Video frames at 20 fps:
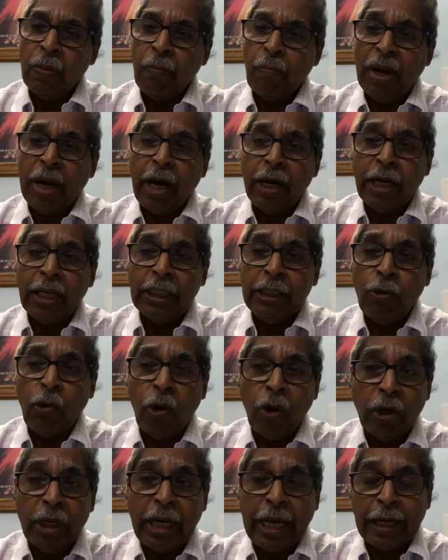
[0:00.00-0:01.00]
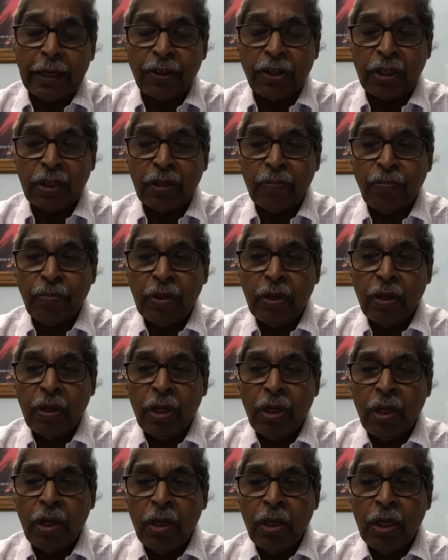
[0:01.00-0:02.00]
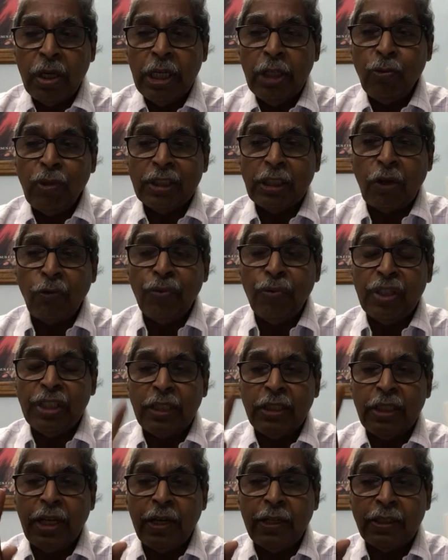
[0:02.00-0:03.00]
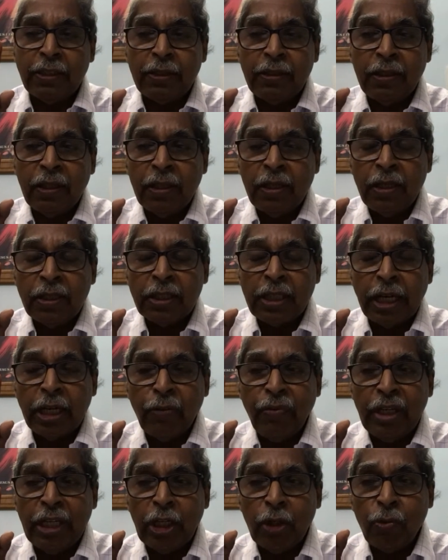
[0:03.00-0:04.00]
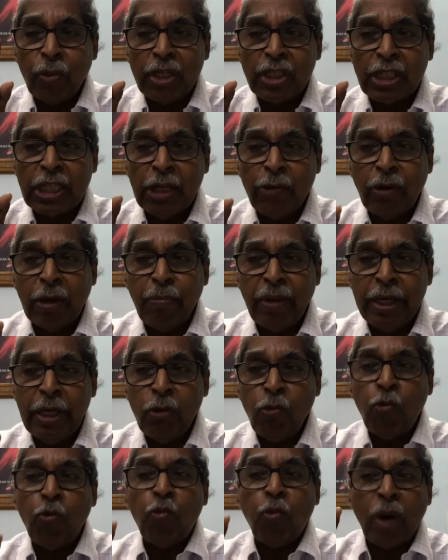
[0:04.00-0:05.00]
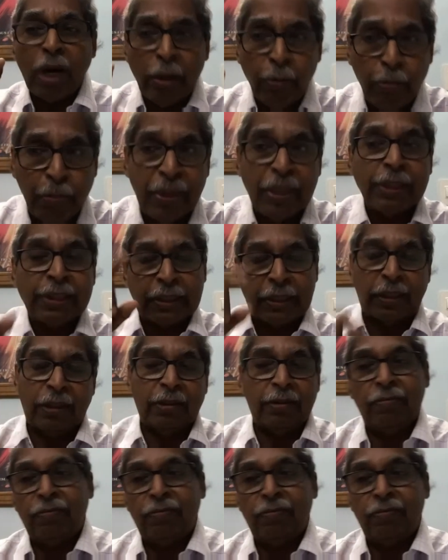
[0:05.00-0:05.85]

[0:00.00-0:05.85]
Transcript: But under the old act, it was sufficient that certificate was given by one person.